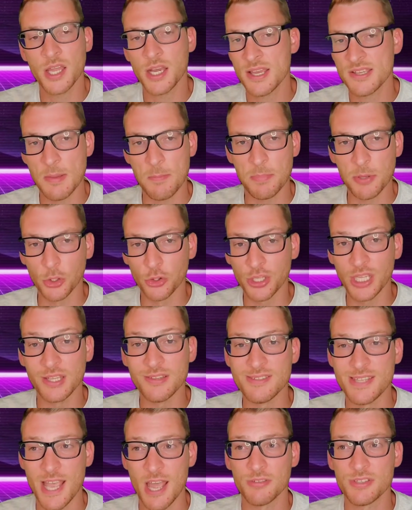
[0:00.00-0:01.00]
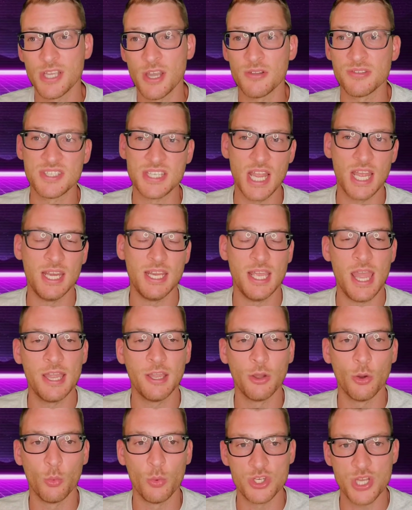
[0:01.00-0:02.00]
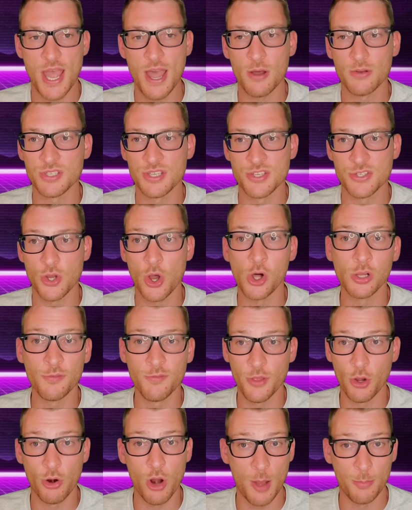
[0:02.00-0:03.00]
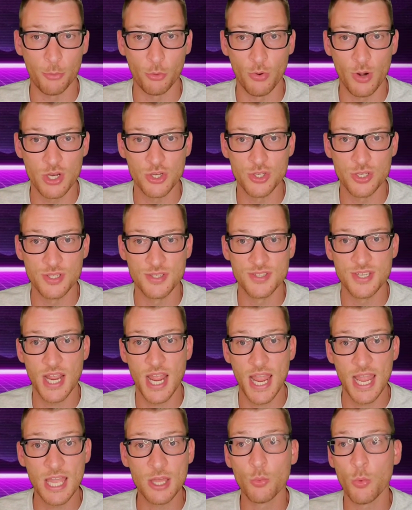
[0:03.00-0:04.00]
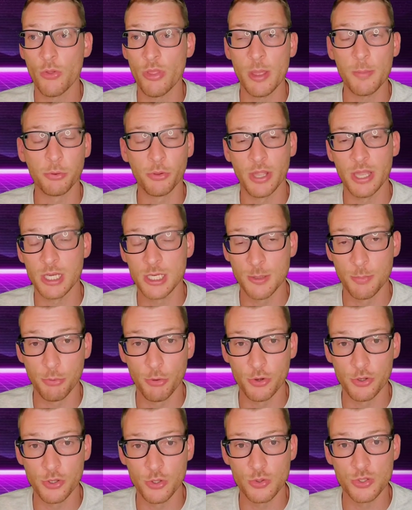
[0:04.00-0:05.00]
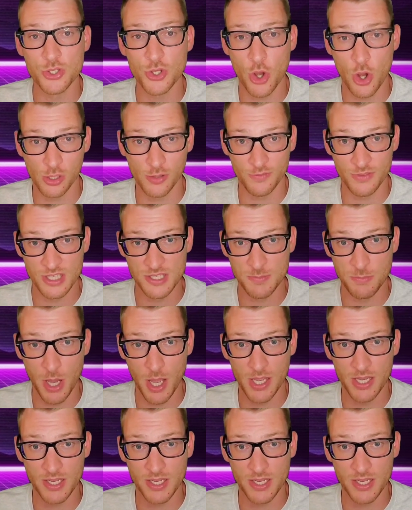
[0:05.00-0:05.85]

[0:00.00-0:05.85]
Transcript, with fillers: Xion has a building in downtown San Diego which houses all of their operations, and where they plan to produce all of these